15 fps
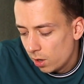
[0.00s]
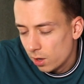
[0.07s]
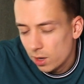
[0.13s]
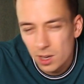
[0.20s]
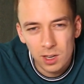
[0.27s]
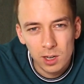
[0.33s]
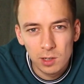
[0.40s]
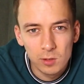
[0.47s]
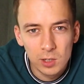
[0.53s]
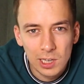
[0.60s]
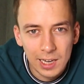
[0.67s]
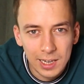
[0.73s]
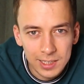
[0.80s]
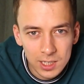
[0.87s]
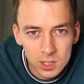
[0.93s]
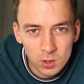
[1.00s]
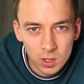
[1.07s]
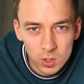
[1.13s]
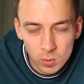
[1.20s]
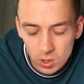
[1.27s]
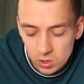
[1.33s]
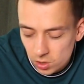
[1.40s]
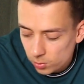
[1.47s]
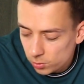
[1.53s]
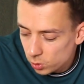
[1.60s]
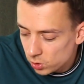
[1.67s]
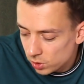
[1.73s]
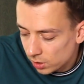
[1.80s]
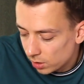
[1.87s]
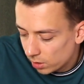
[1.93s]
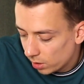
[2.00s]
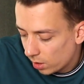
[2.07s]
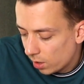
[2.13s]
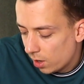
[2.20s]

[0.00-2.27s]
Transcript: I didn't really like that, so that's why I stopped using it.